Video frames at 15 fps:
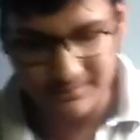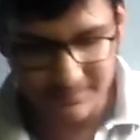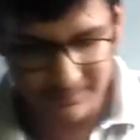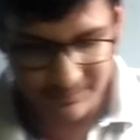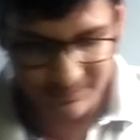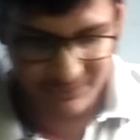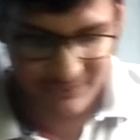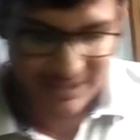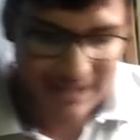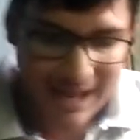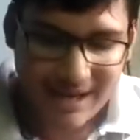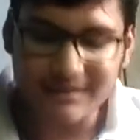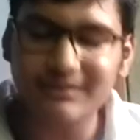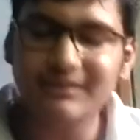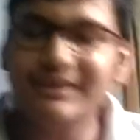and the
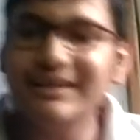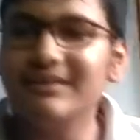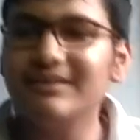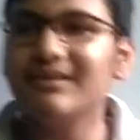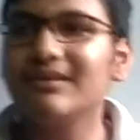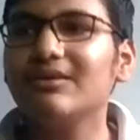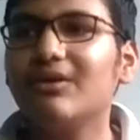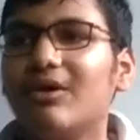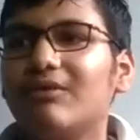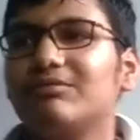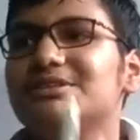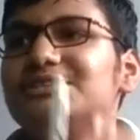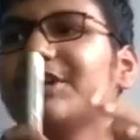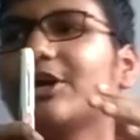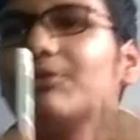leader of the
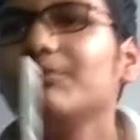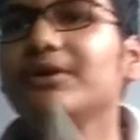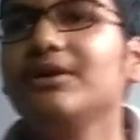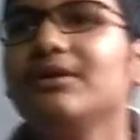Jacobin Club was